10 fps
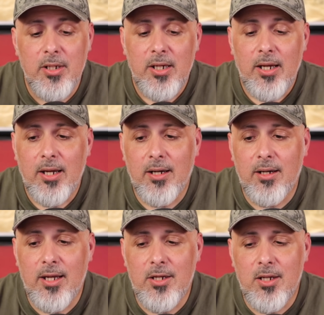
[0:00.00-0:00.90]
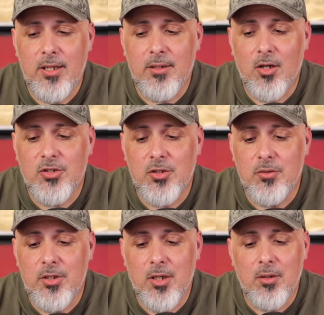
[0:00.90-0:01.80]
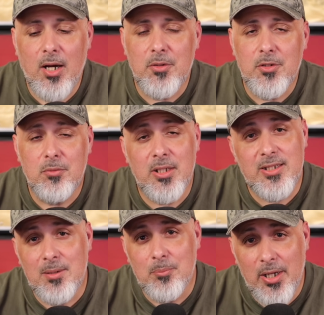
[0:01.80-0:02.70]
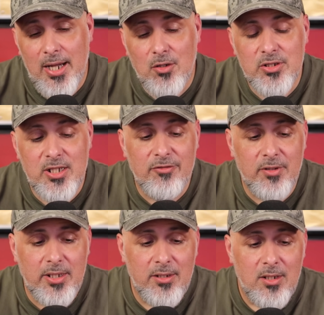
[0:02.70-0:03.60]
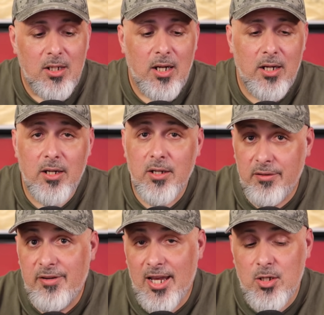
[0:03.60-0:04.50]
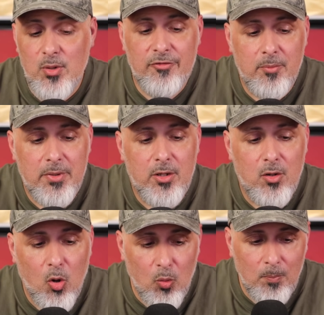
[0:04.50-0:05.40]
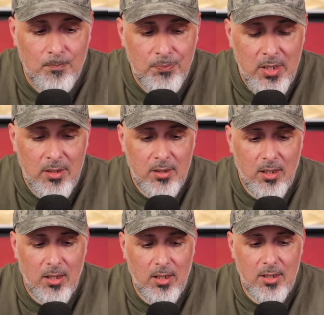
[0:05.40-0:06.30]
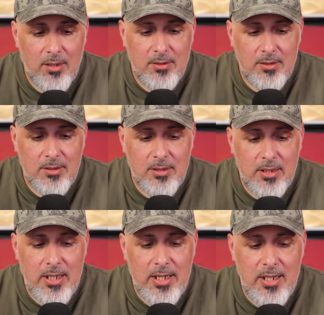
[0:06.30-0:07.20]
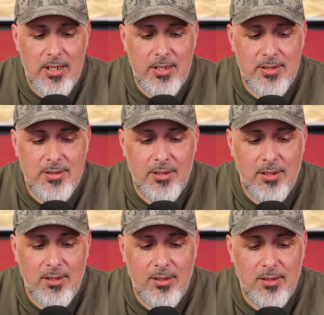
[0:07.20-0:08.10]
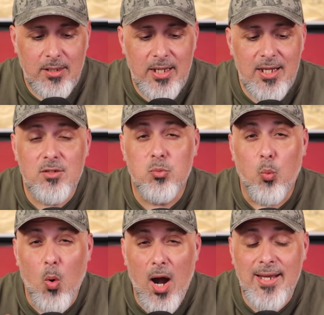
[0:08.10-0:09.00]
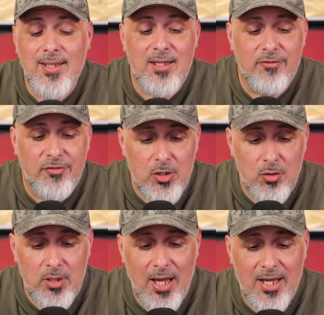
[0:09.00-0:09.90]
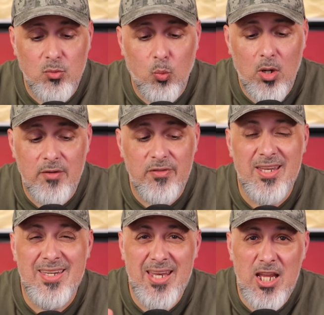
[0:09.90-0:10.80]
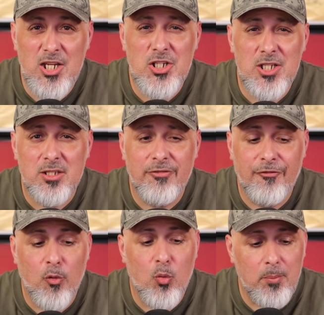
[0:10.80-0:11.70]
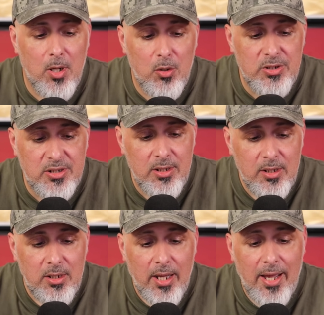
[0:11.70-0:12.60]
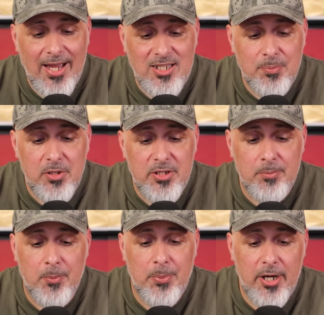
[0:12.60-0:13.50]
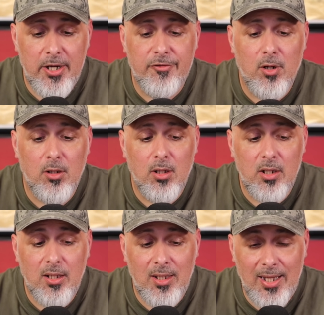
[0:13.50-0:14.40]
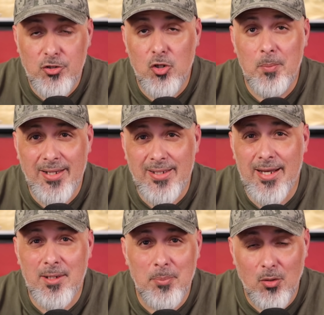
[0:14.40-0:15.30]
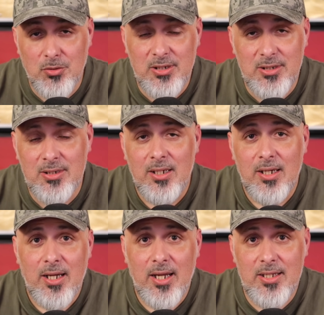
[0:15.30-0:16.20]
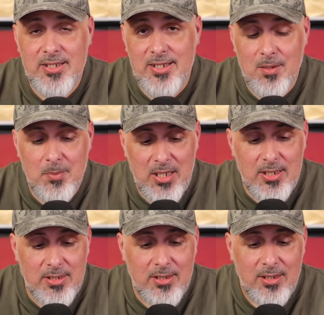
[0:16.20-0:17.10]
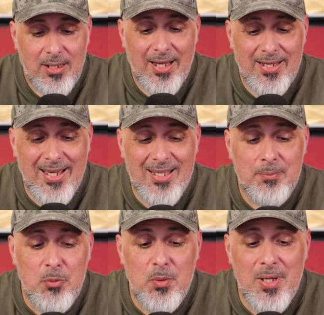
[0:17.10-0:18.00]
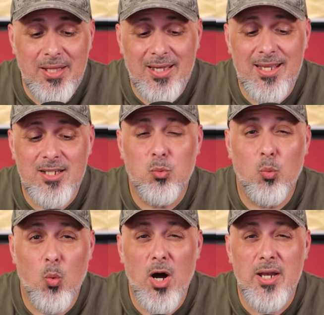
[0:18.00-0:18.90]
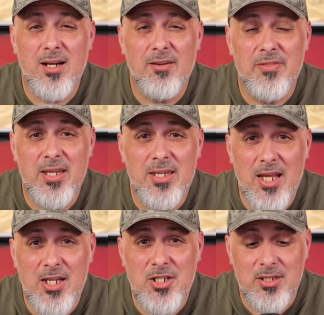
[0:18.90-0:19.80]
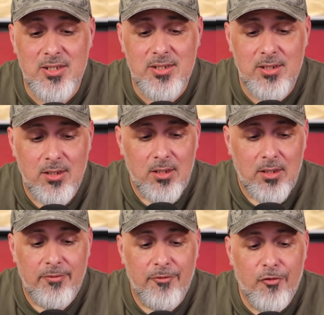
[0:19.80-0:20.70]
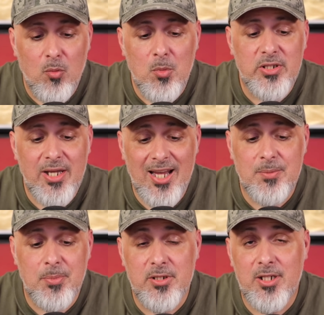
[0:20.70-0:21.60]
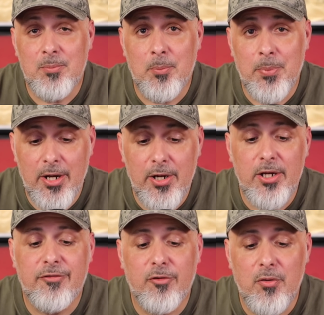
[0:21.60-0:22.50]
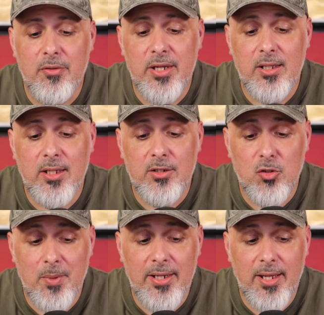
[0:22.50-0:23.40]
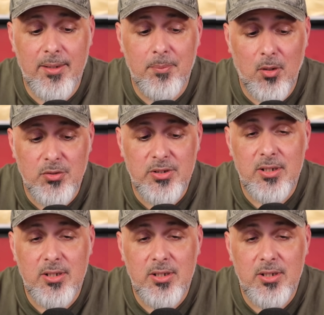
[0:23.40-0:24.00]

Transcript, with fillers: uh, and and also you know how to let's say bug out safely, uh, evacuate from their home. Uh, he is uh, he is widely viewed as one of the nation's foremost experts in preparing for ele- electromagnetic pulses and CMEs. Again, let me repeat that he is one of the nation's foremost experts in preparing for the electromagnetic pulse,